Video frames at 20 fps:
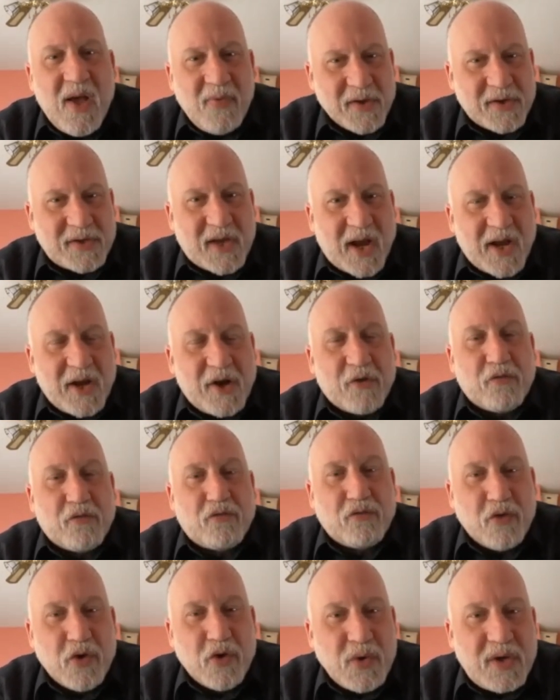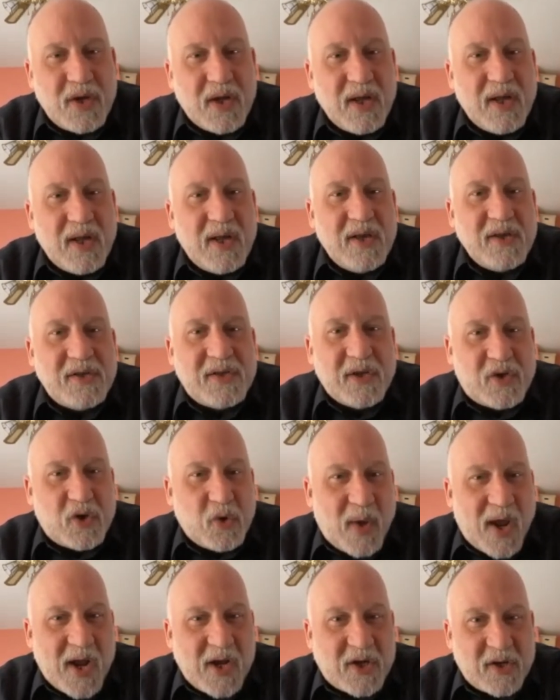this kind of root
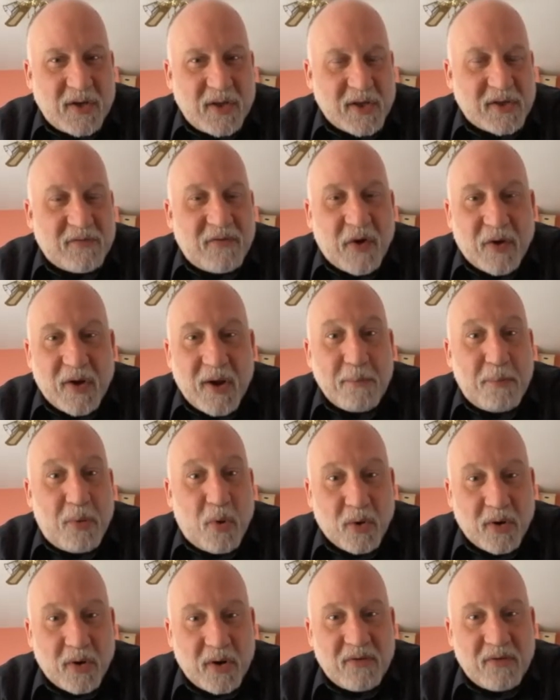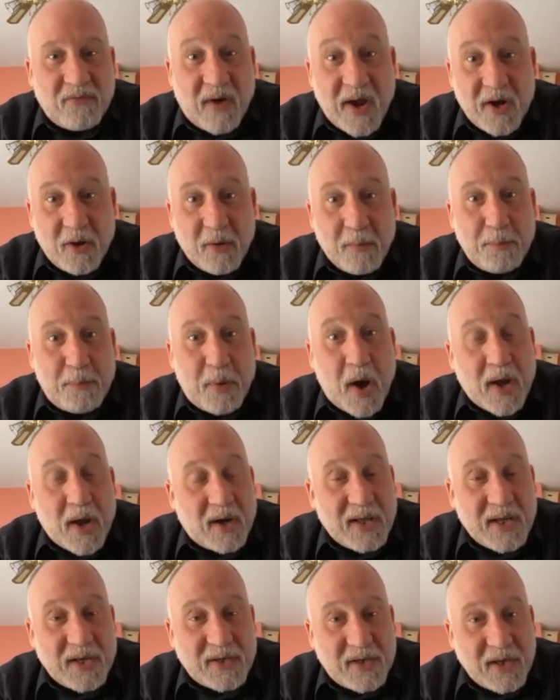situation, this very important, vital
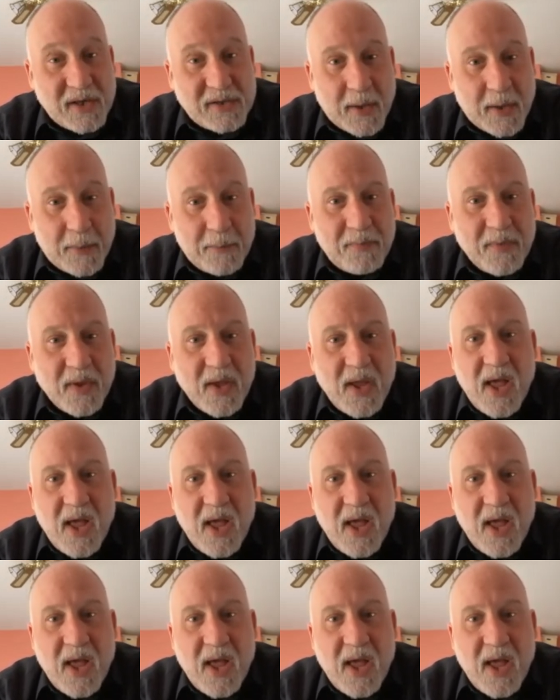bodily system.